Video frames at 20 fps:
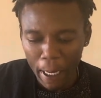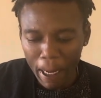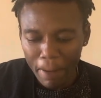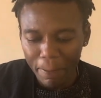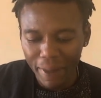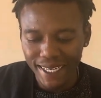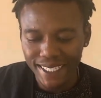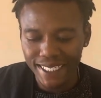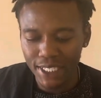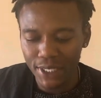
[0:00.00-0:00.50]

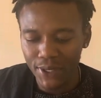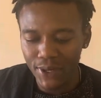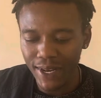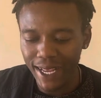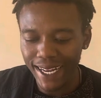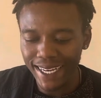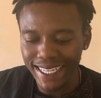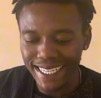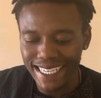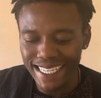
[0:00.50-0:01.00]

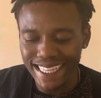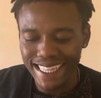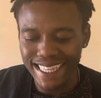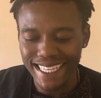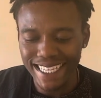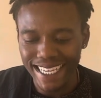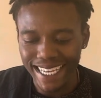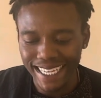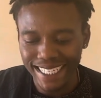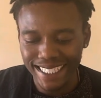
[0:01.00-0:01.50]
particularly in
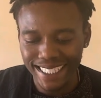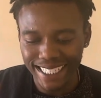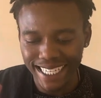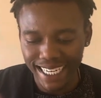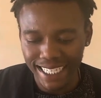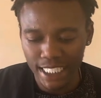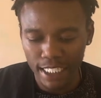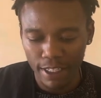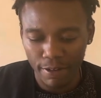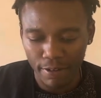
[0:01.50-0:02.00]
the
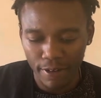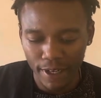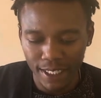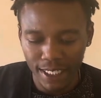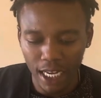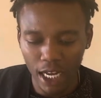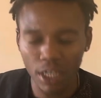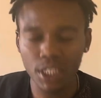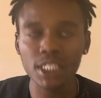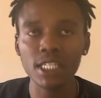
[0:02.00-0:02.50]
extractive
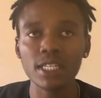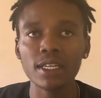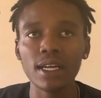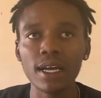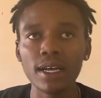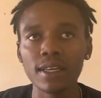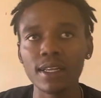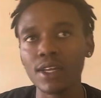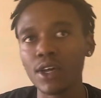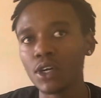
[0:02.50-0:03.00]
and
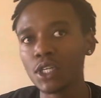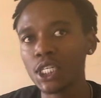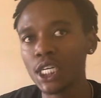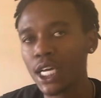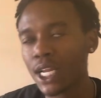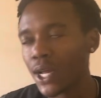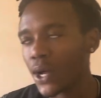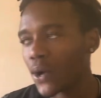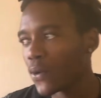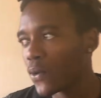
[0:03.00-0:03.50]

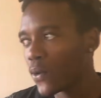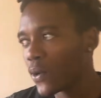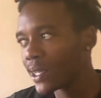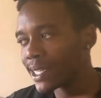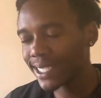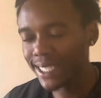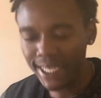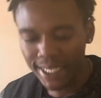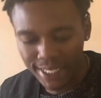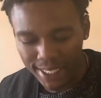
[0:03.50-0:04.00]
agricultural
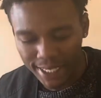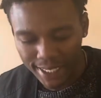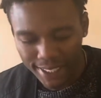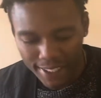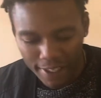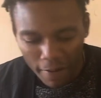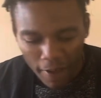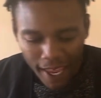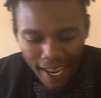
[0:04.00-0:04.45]
sectors,